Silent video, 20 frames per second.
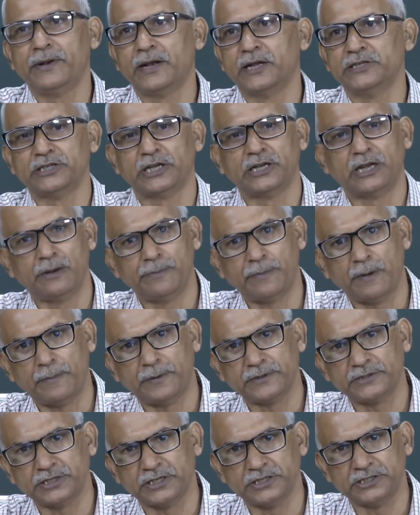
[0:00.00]
the general
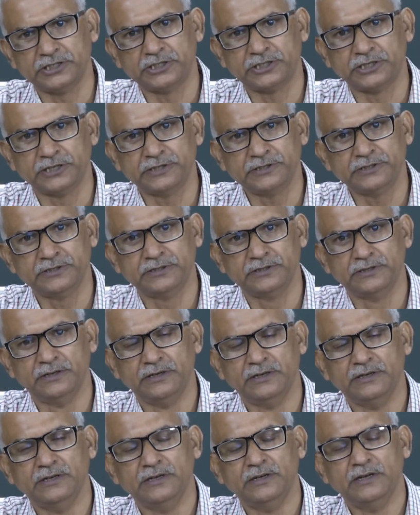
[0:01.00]
purpose registers.
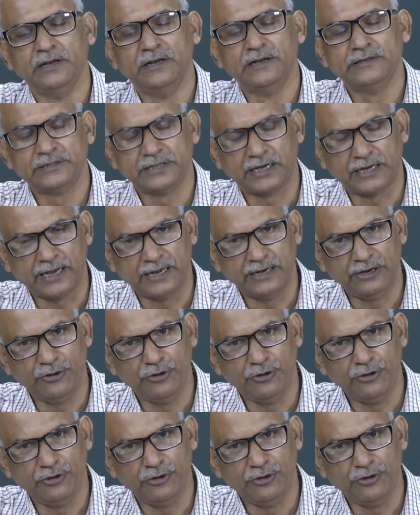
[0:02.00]
Secondly,